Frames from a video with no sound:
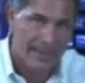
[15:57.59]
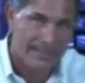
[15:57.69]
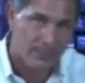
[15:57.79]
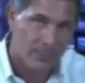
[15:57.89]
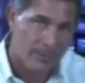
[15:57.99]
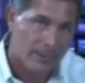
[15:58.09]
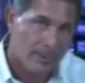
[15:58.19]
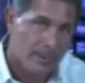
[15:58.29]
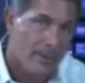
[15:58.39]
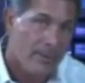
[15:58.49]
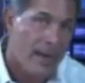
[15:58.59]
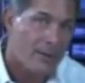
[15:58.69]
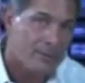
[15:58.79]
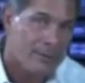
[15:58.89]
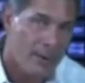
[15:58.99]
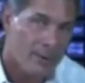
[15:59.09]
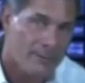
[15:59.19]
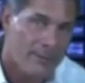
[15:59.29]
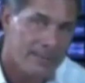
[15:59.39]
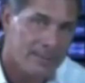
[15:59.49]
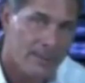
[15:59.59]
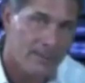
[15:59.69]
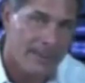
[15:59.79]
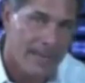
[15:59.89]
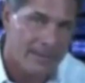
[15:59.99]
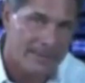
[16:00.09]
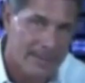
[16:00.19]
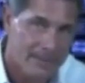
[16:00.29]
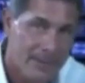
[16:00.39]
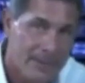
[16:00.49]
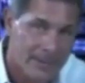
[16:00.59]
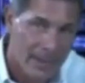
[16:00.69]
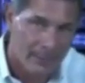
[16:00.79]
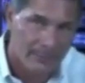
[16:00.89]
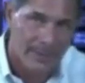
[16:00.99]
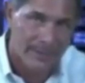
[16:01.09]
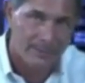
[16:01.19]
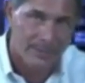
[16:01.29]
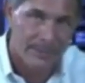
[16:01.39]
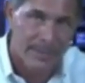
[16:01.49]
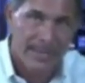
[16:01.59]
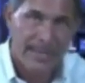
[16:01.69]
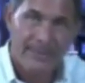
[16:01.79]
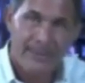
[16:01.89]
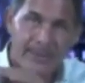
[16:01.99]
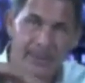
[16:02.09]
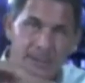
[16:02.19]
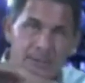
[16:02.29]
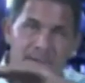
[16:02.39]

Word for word: That's where the $1,000 investment became a $10 million investment. And then